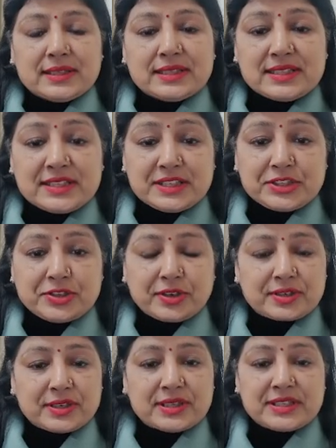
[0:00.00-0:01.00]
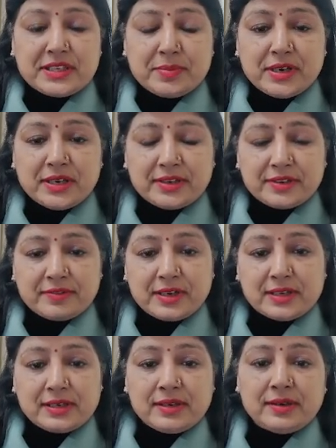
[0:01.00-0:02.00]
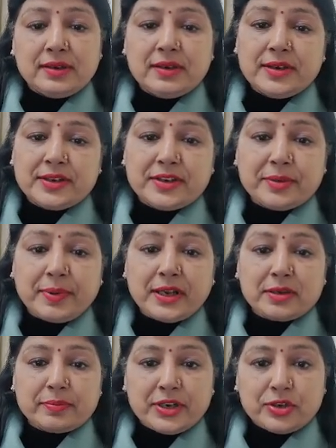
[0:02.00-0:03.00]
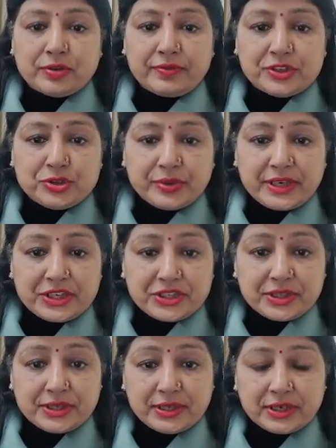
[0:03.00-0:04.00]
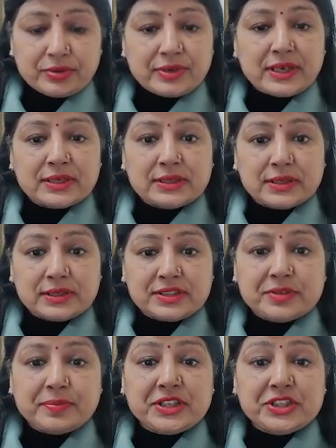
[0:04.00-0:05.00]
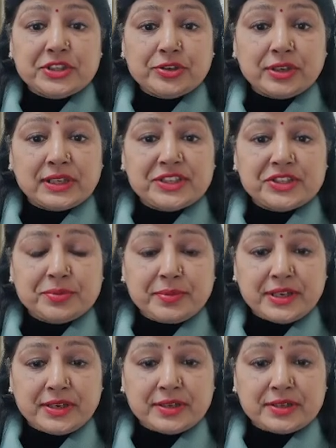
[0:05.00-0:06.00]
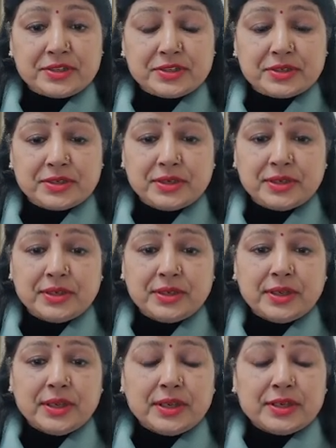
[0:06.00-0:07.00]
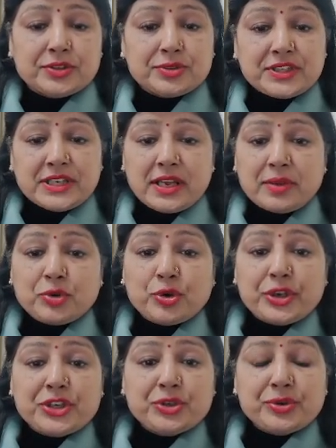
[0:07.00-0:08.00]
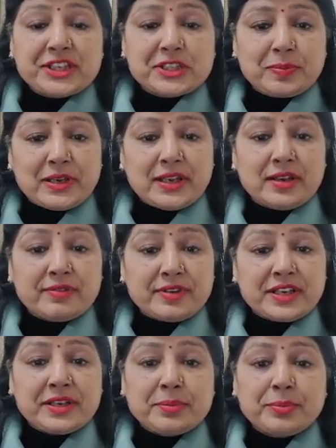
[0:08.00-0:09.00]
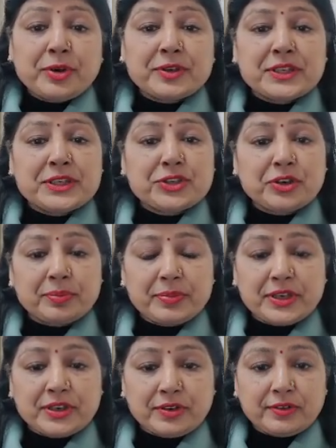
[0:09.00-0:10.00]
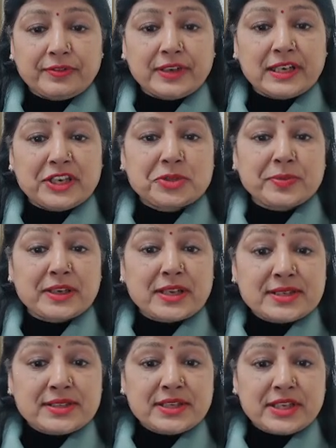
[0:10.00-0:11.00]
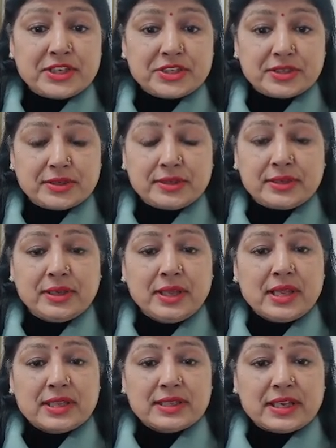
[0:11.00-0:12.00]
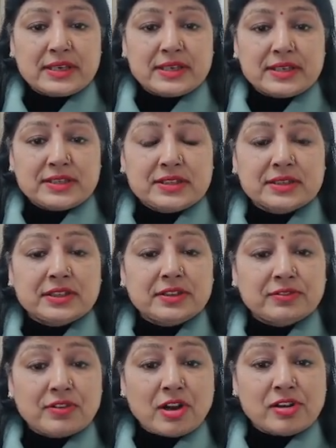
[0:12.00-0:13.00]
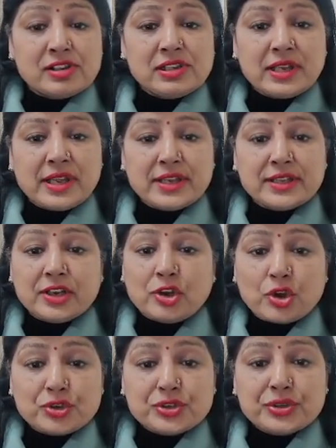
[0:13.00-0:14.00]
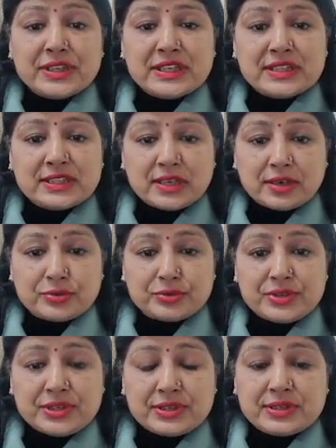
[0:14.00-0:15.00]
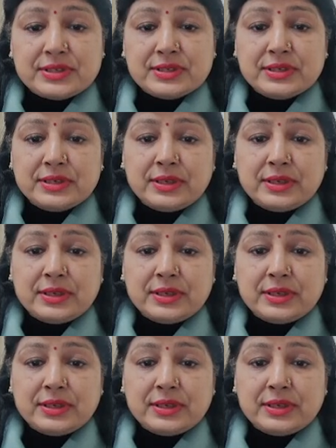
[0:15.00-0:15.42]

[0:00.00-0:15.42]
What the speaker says: this is Dr. Seema Agarwal, Department of Education, Raghunath Girls PG College, Meerut. Today I am going to explain a very important topic of English pronunciation, that is the vowel and the consonant sounds.